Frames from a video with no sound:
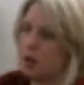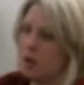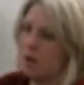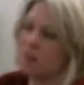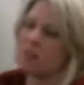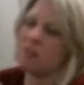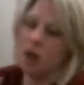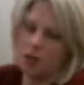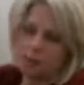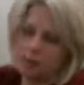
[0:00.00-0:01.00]
There's a
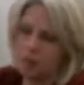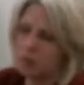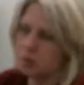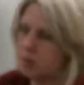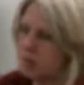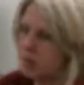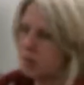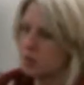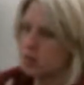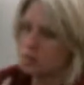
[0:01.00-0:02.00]
lot of people on
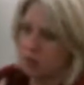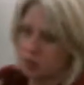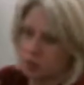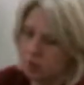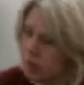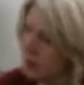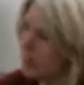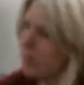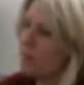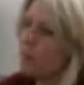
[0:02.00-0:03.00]
spontaneous generation, so I just
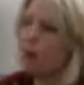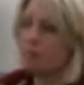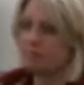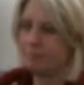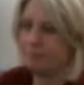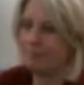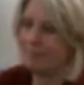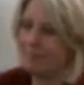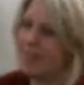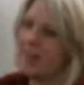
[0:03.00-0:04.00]
gave you one
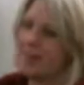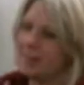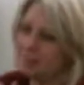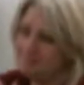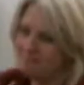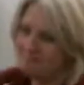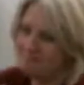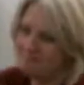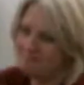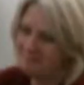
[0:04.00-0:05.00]
for the end.
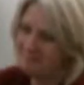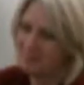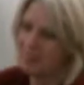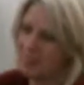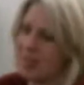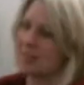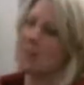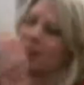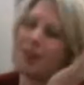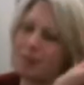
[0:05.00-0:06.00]
There's
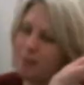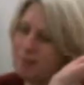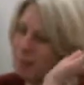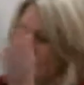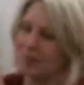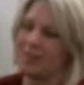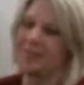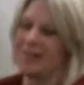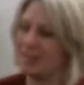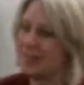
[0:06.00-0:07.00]
actually a lot of people working on
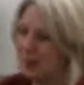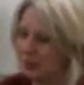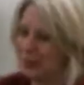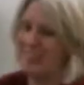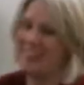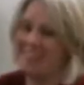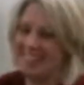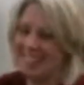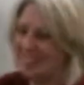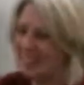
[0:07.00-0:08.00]
that. So.
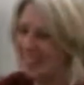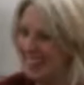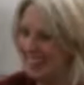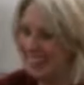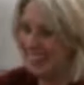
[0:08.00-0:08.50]
Anyway.